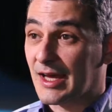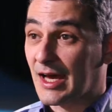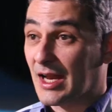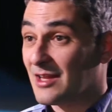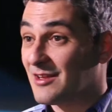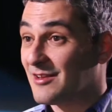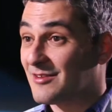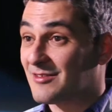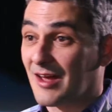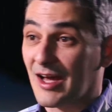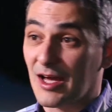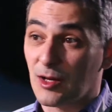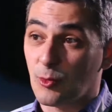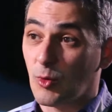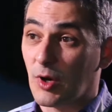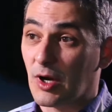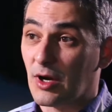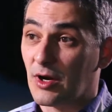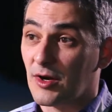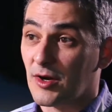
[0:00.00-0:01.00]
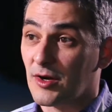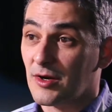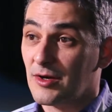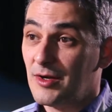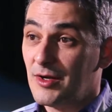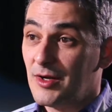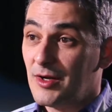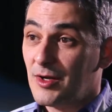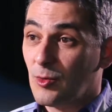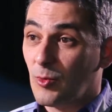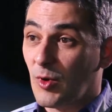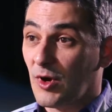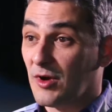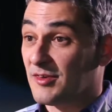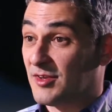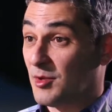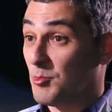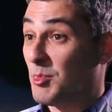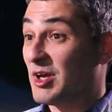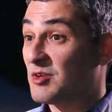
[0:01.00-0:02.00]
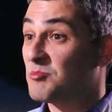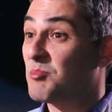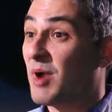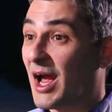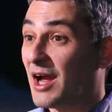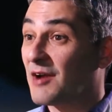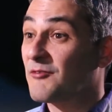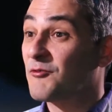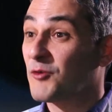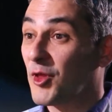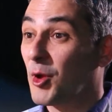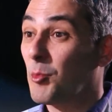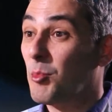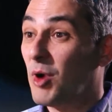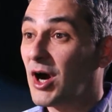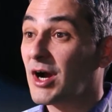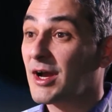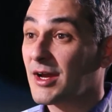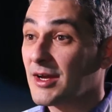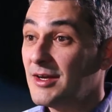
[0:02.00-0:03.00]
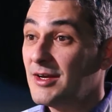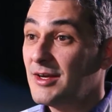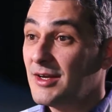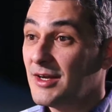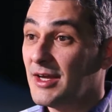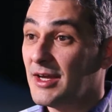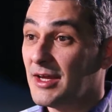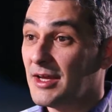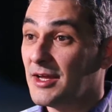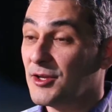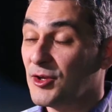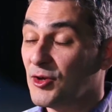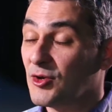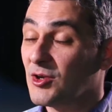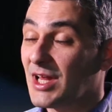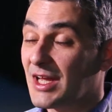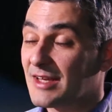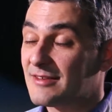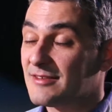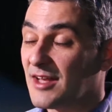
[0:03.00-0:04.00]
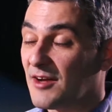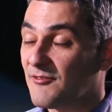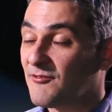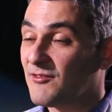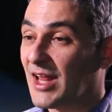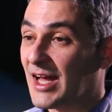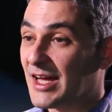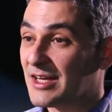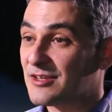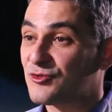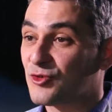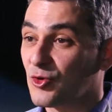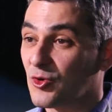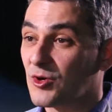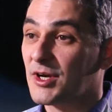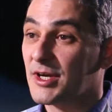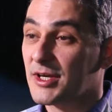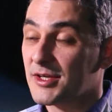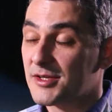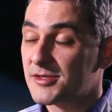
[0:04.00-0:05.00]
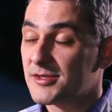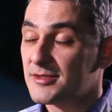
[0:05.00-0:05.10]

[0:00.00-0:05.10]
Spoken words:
kind of decide where's the best bang for the buck in utilizing that flash storage.